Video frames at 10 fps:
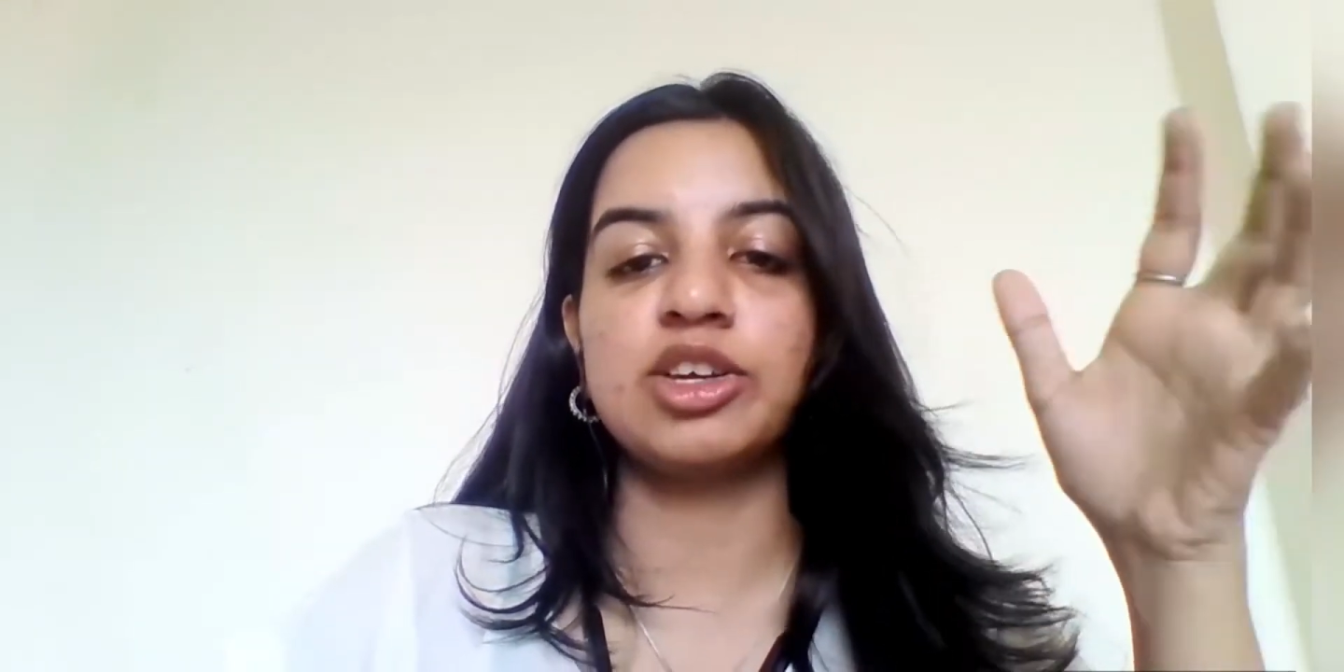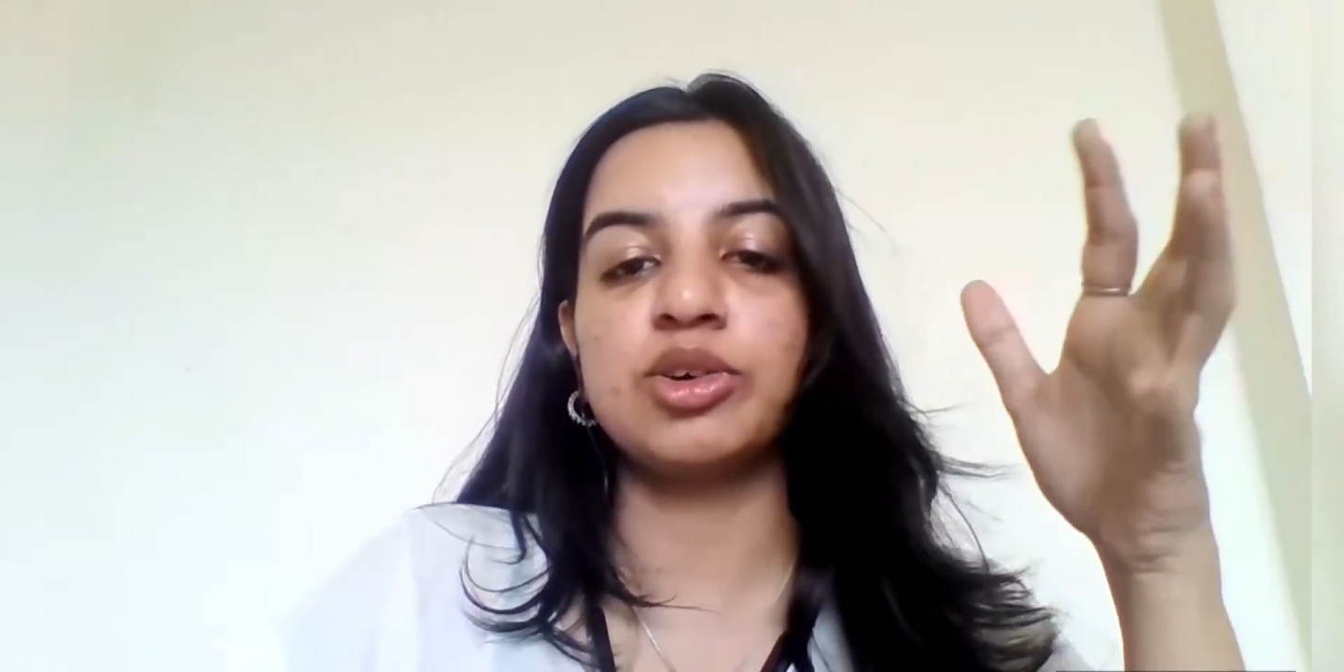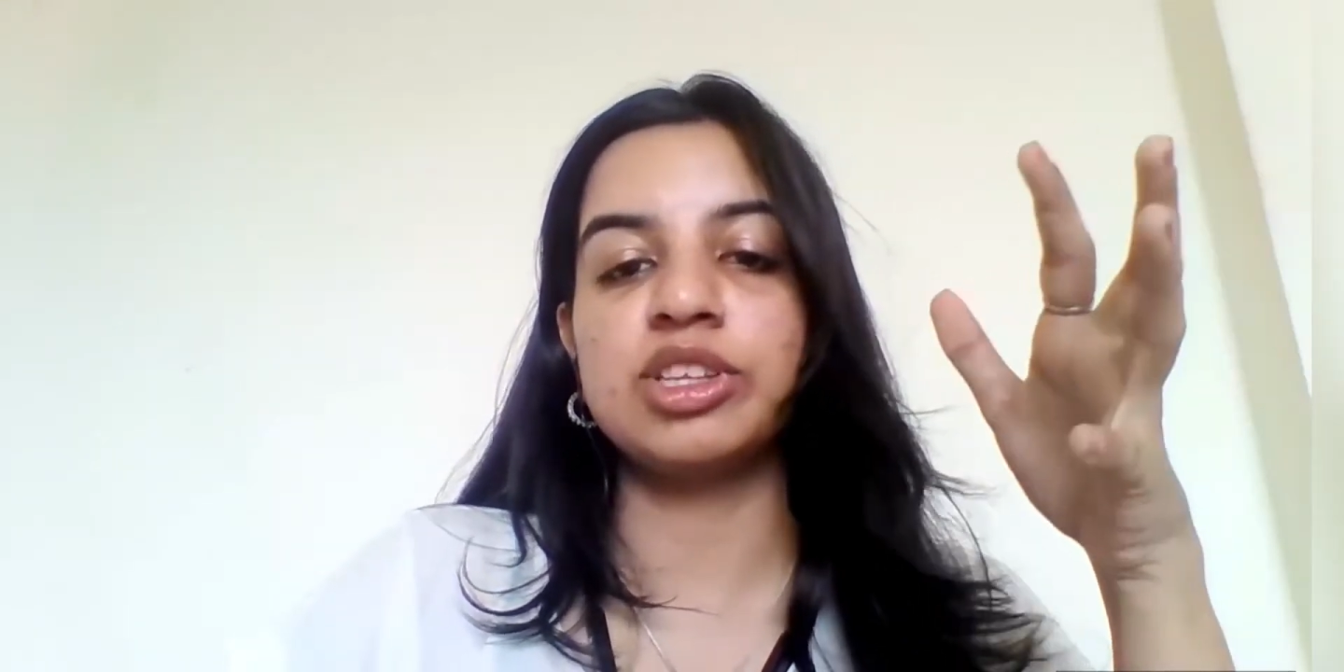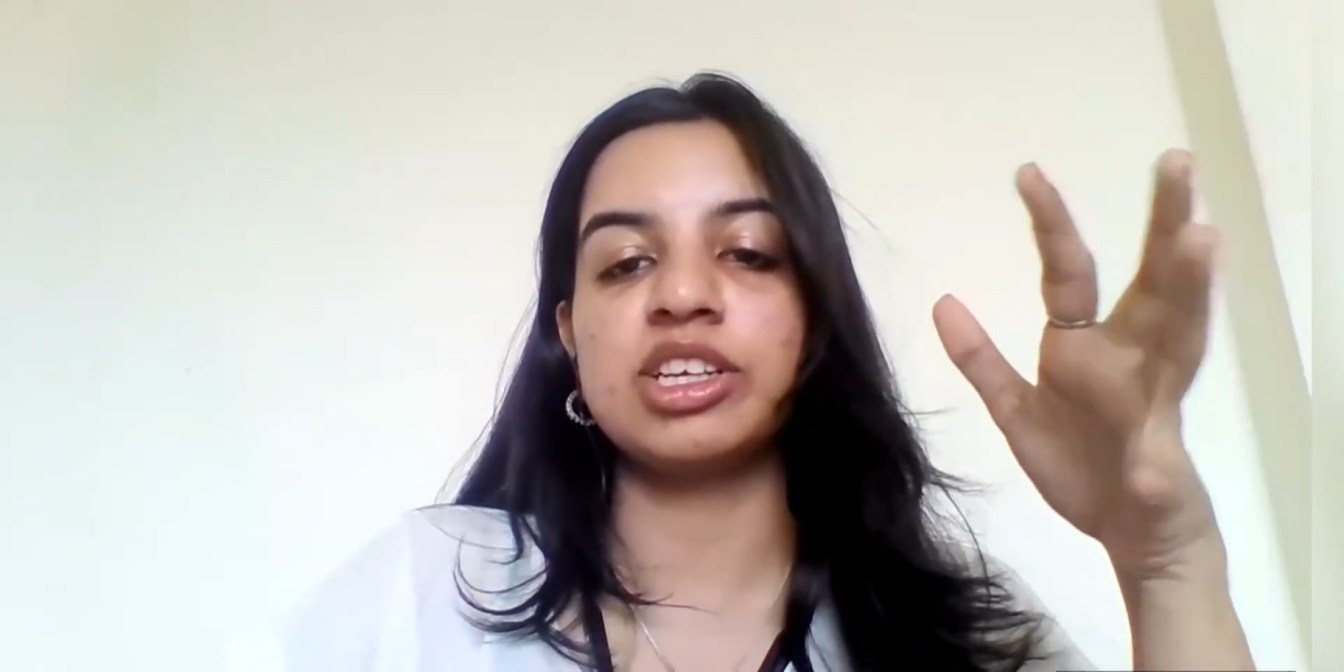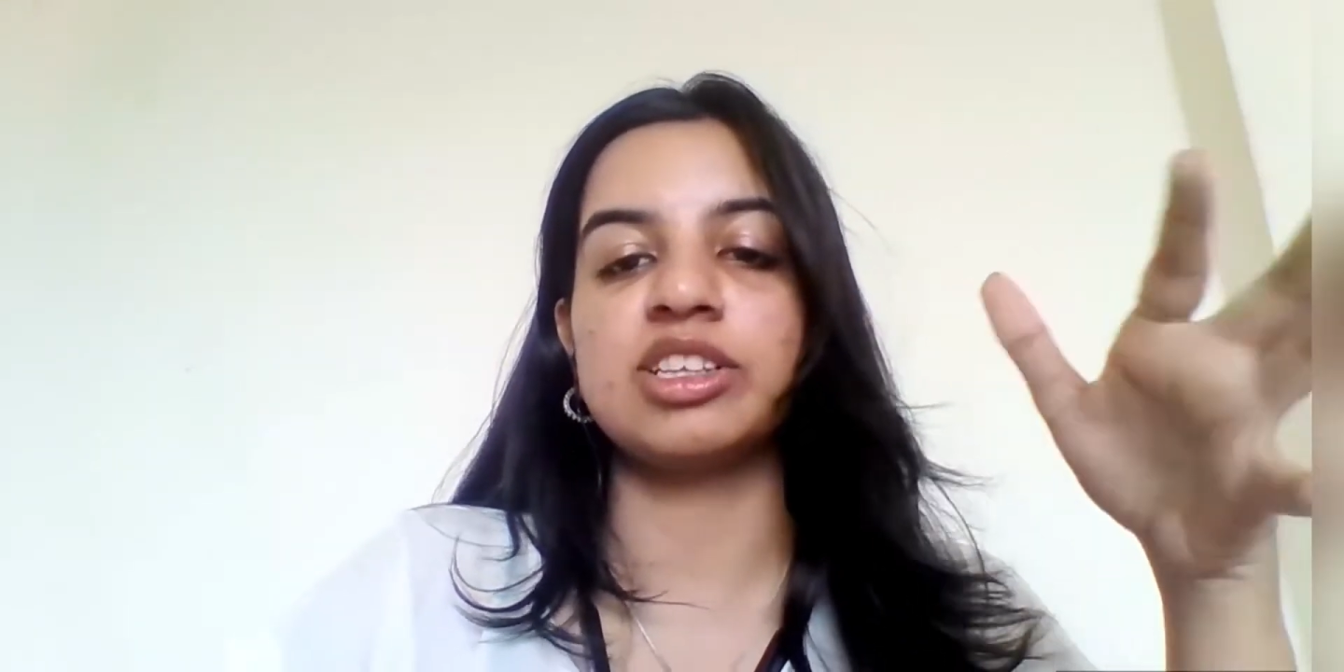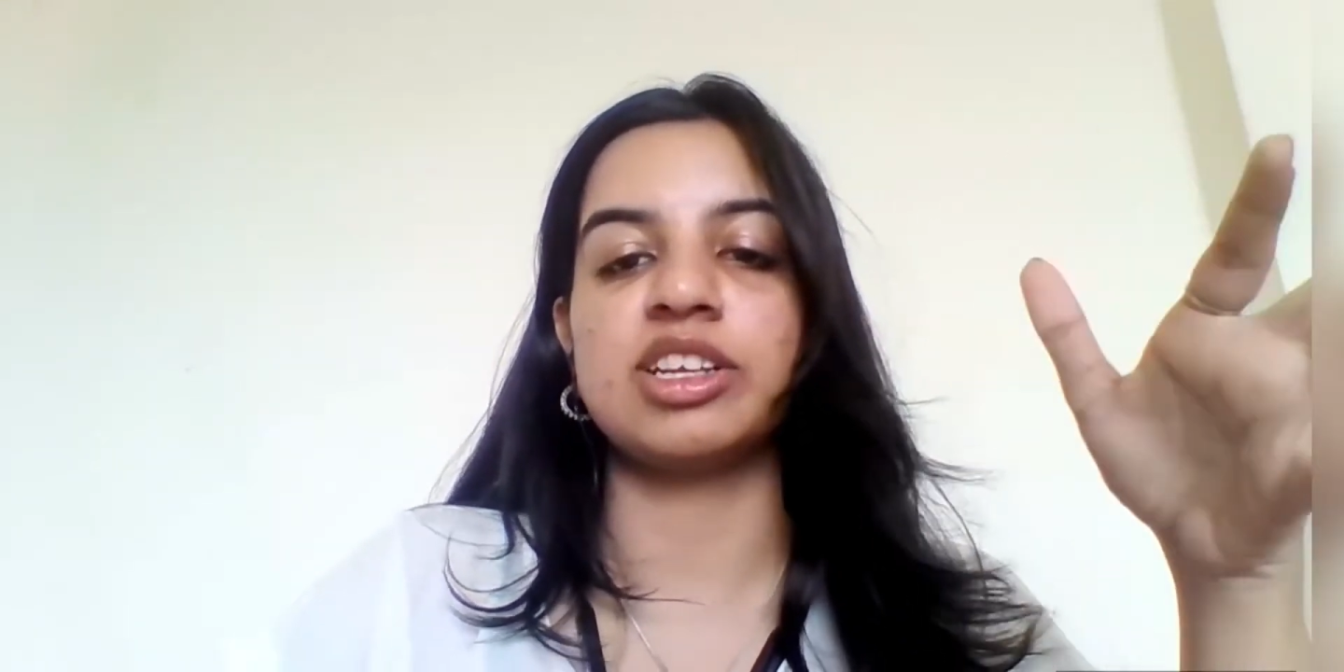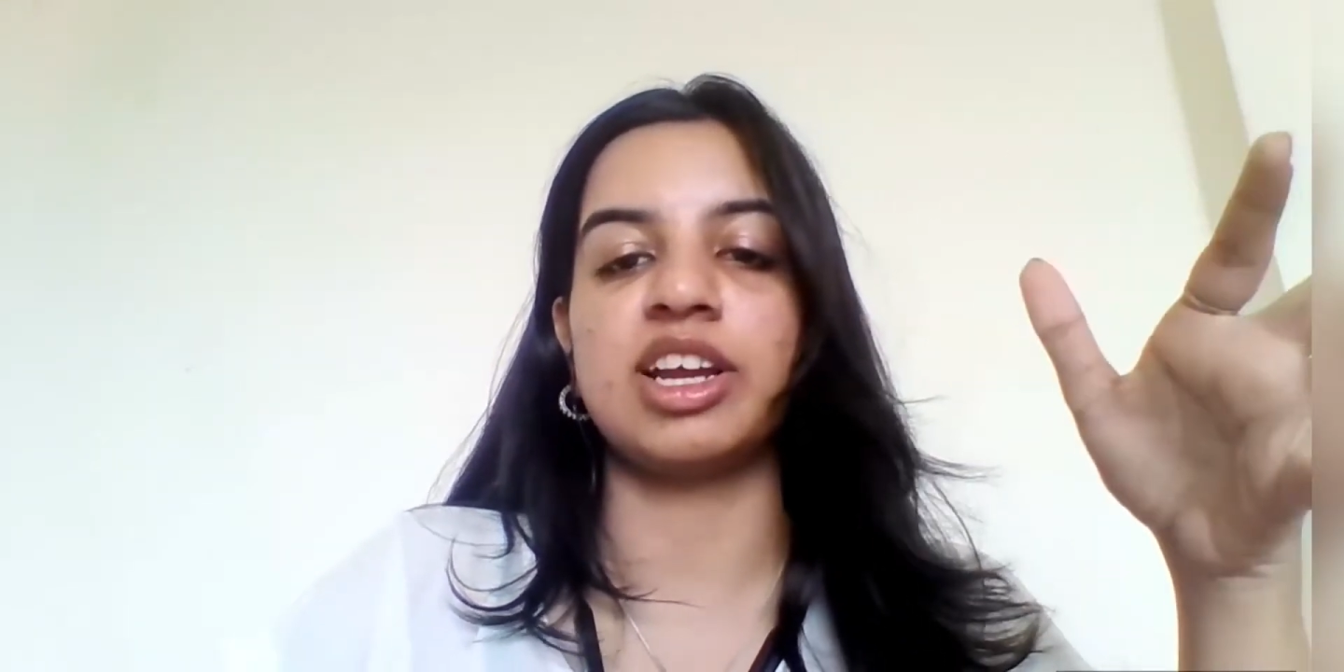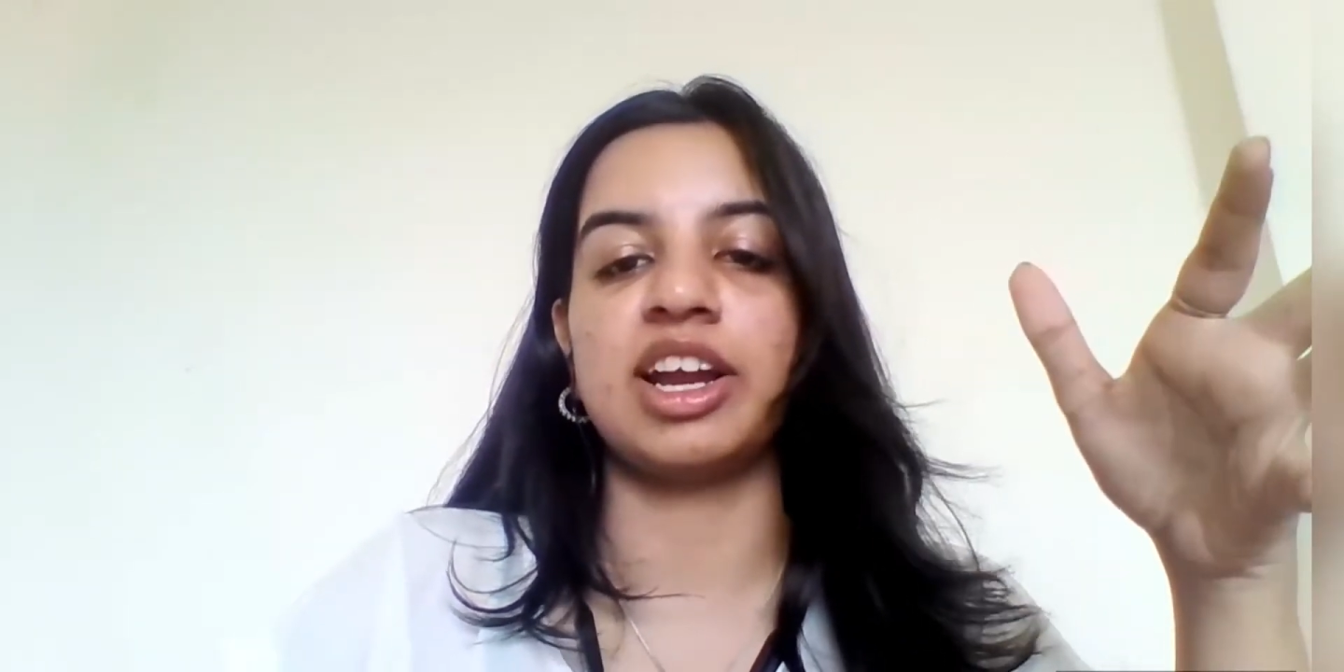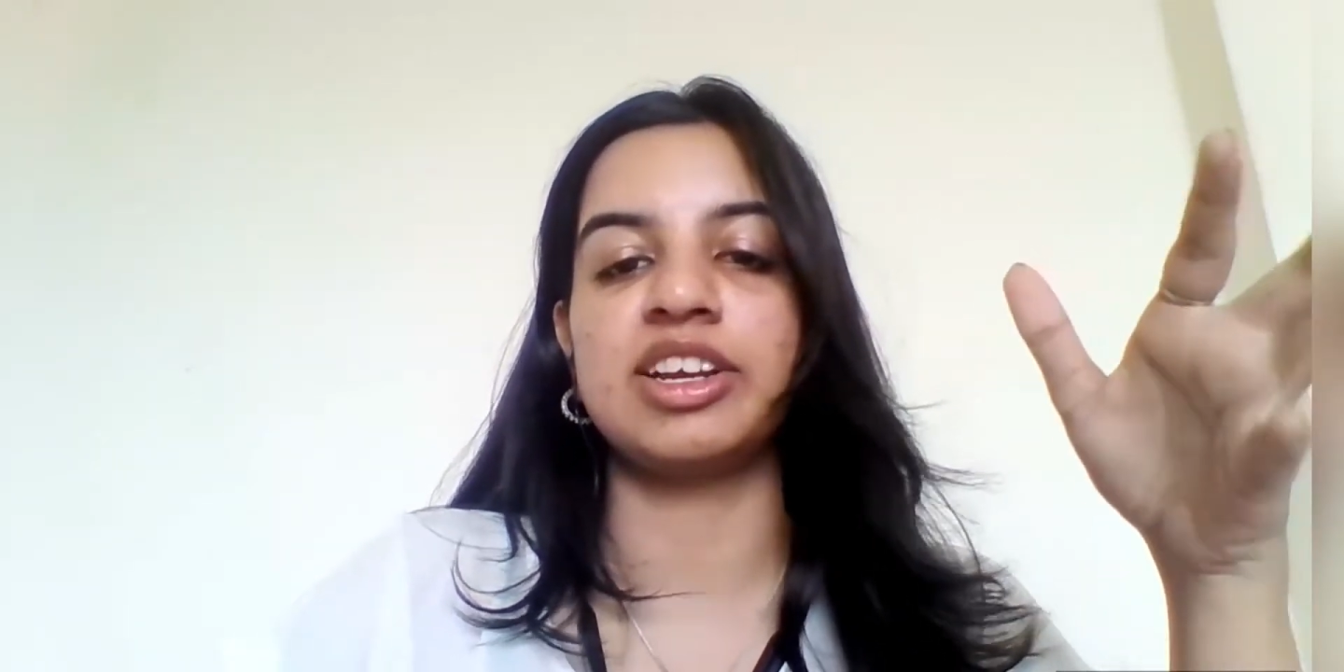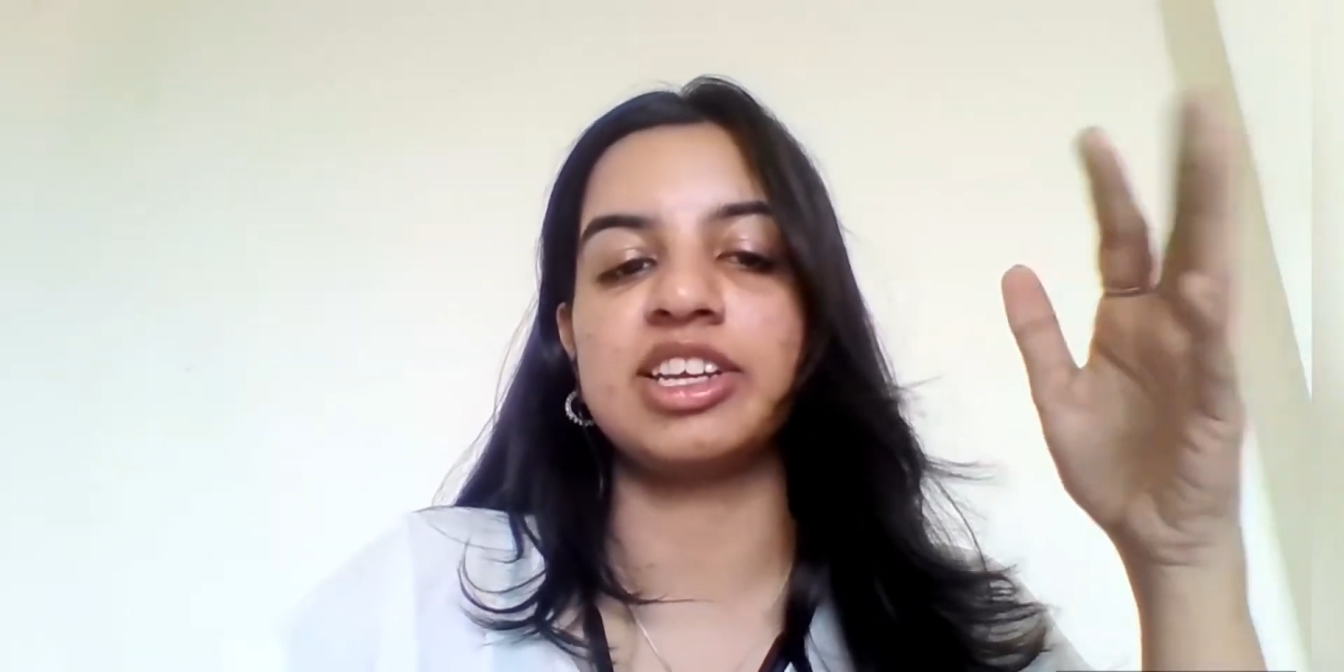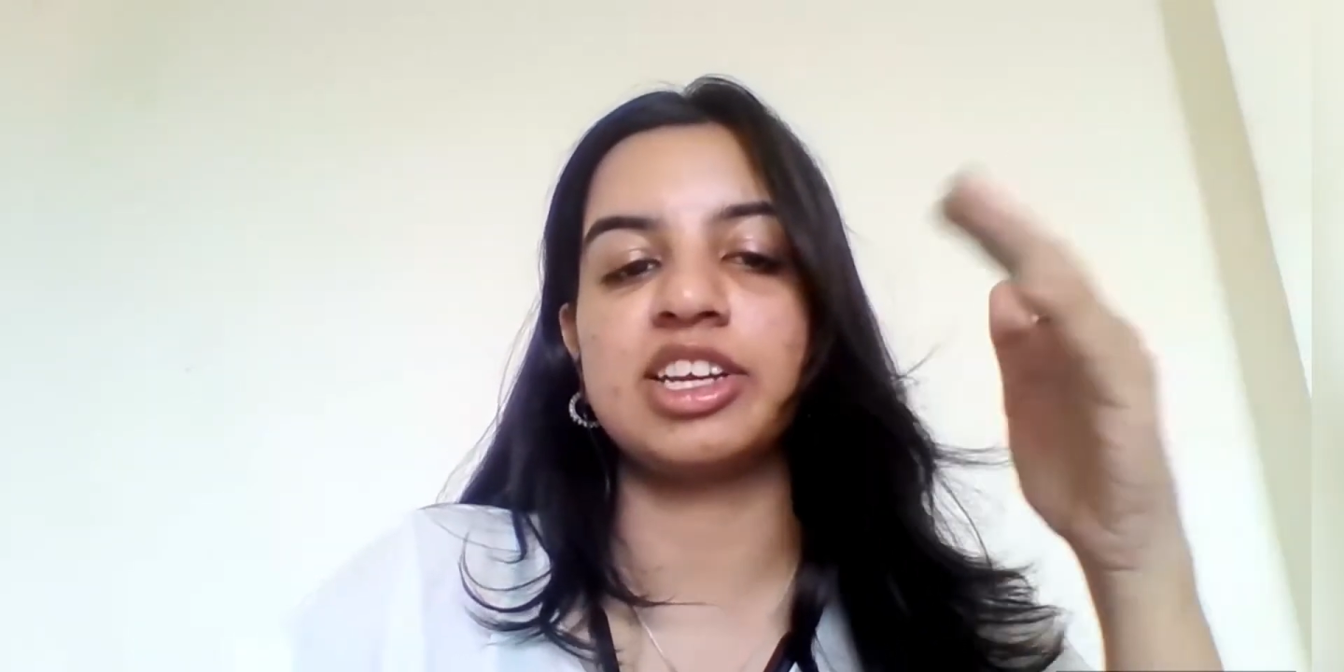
on the other hand,